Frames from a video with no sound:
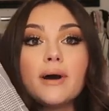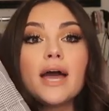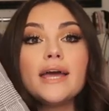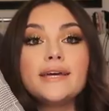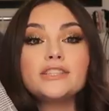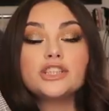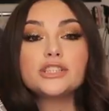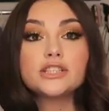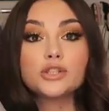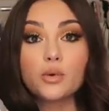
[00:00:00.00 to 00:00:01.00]
But it is
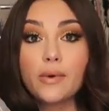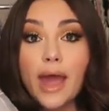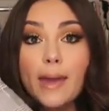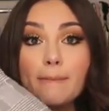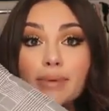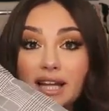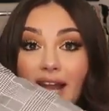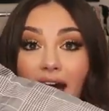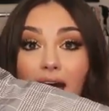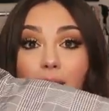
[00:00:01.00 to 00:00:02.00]
just this gray
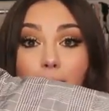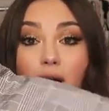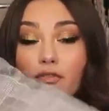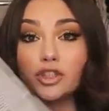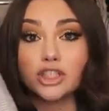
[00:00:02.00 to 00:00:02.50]
plaid puffer